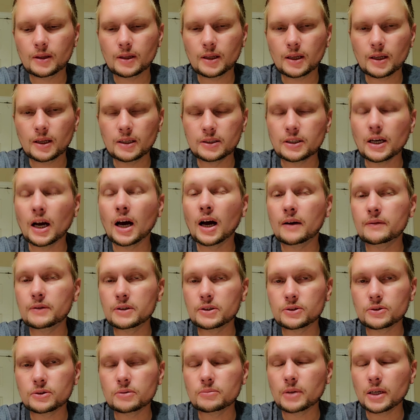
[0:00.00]
It's
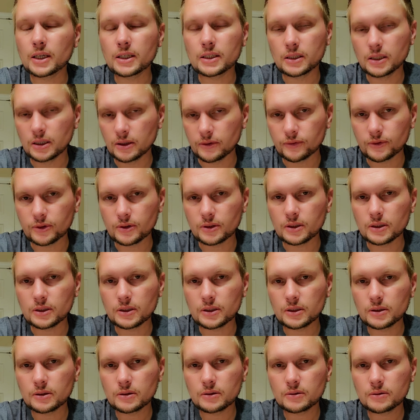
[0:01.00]
obviously made
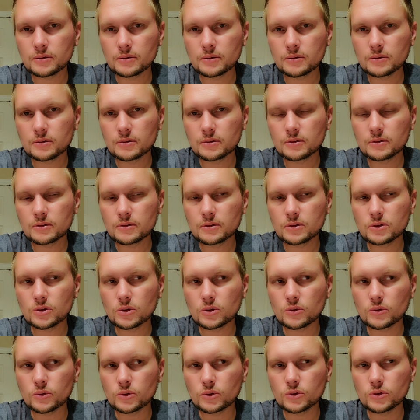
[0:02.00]
differently,
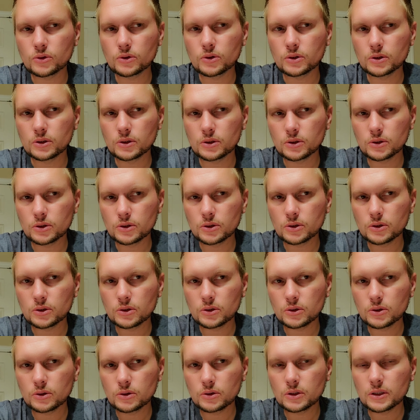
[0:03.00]
so you could
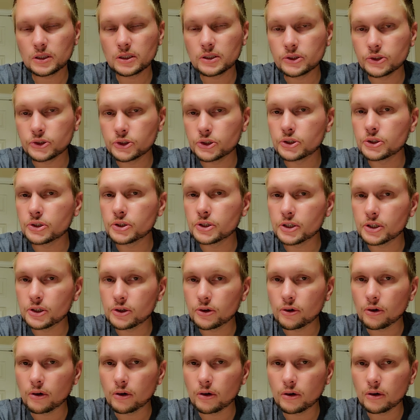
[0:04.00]

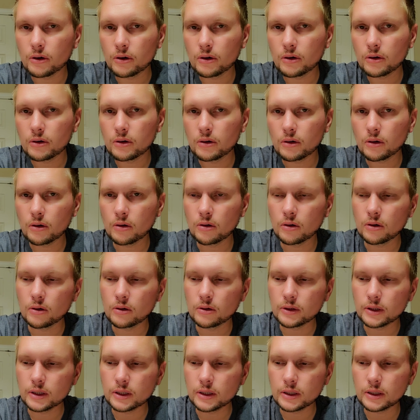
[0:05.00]
engineer on
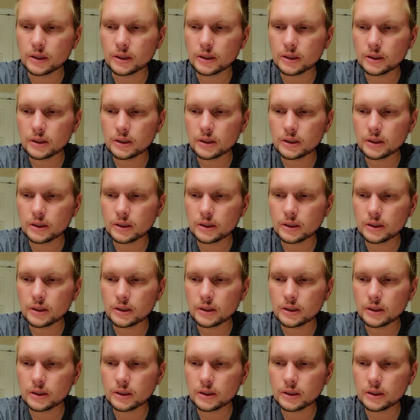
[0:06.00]
the